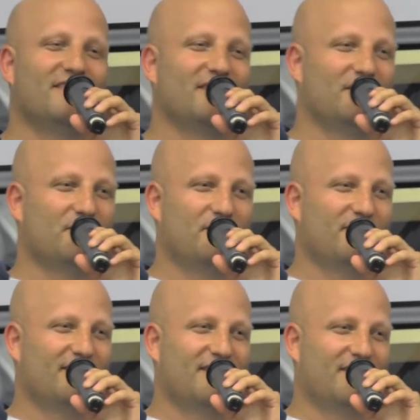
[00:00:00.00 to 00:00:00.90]
So
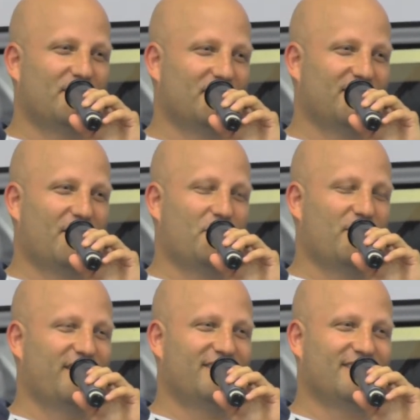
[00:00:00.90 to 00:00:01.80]
the most
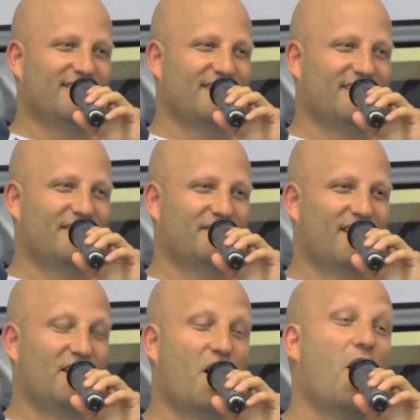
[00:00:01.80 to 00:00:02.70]
outrageous thing they've
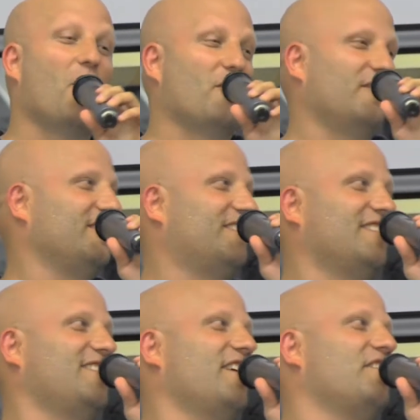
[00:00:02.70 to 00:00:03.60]
done. Oh,
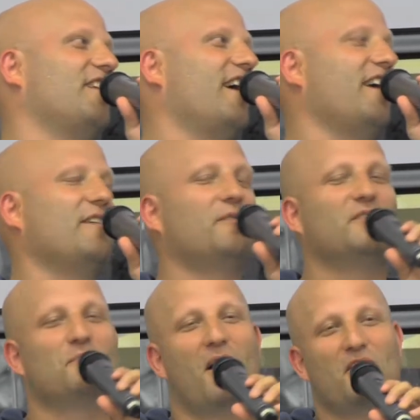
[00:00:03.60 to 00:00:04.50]
just the other day, it
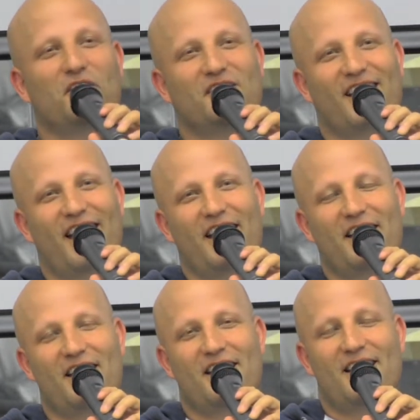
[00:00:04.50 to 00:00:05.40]
was Mother's
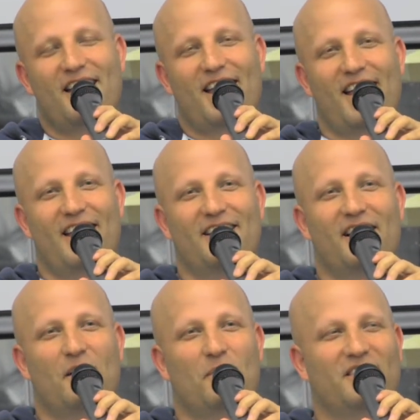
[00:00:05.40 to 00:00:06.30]
Day, and
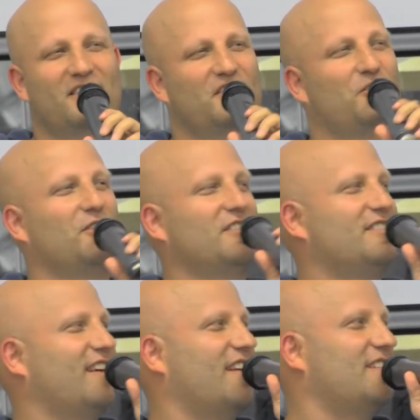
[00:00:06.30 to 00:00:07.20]
uh, my six-year-old
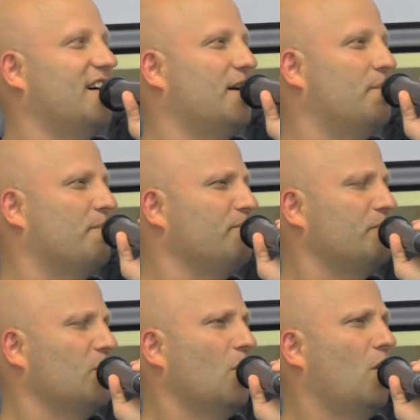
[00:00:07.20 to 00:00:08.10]
said, um,
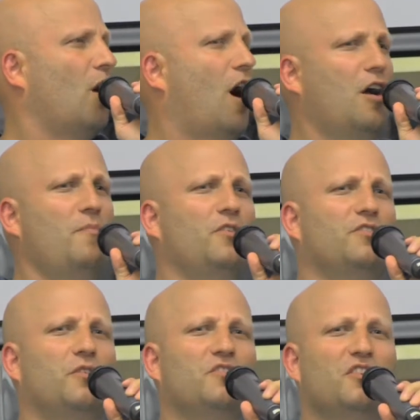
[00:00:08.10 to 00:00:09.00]
"How come there's
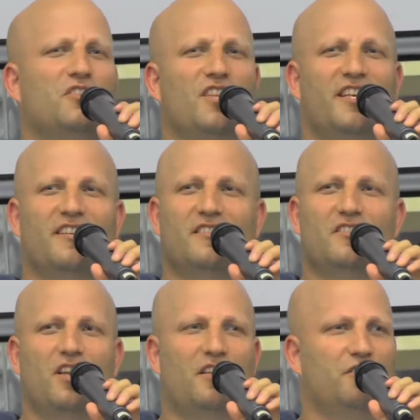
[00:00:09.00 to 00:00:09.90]
no such thing
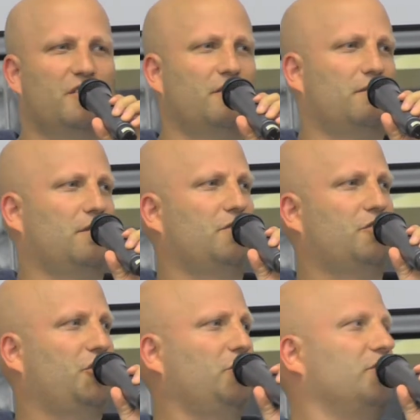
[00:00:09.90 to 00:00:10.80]
as as as
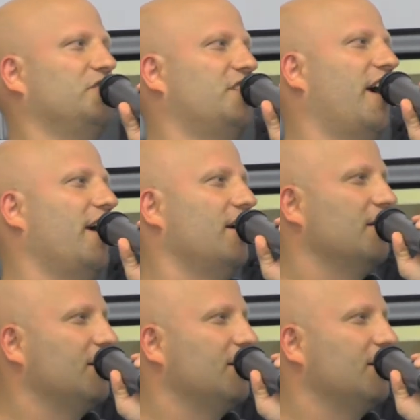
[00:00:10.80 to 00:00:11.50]
Children's Day?"